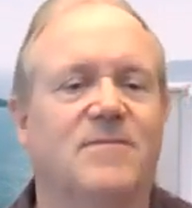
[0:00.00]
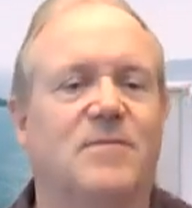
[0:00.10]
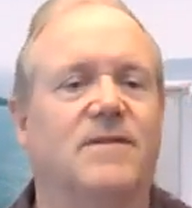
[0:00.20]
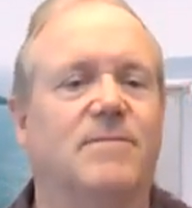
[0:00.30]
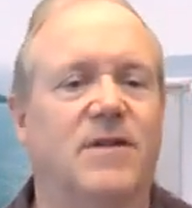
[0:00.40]
It's
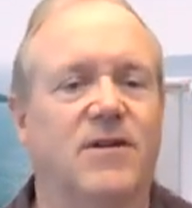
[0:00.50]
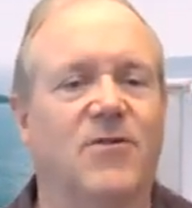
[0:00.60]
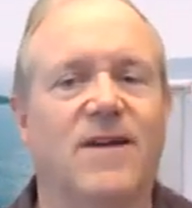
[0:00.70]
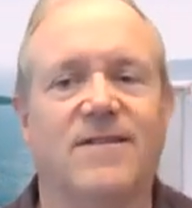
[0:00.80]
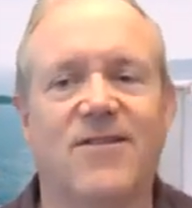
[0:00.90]
been
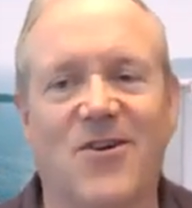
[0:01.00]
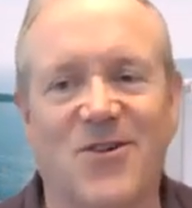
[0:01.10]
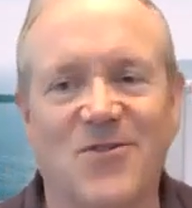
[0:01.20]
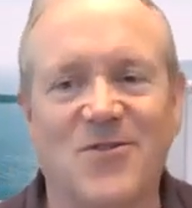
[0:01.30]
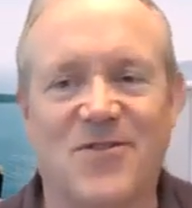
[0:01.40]
great
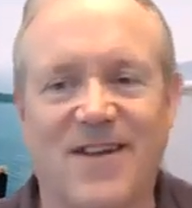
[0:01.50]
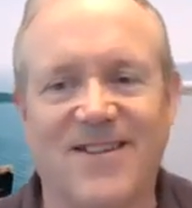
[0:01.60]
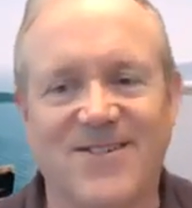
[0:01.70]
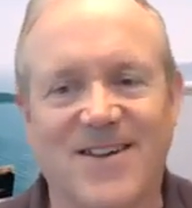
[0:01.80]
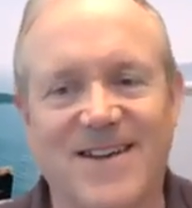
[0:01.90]
talking to a
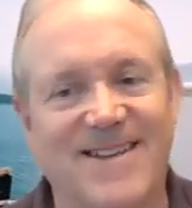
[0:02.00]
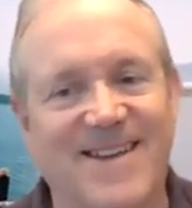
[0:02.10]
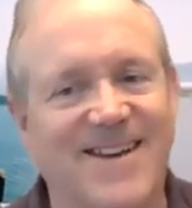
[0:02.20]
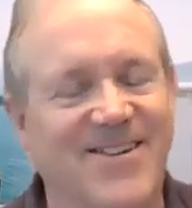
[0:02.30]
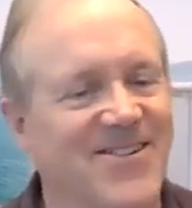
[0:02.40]
fellow
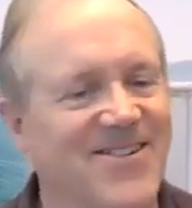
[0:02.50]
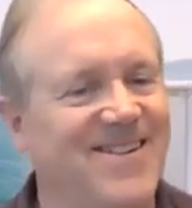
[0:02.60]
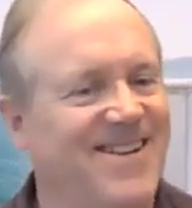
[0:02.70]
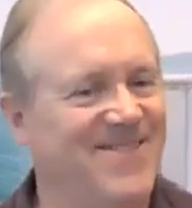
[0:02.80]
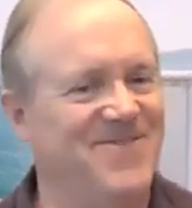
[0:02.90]
data nerd.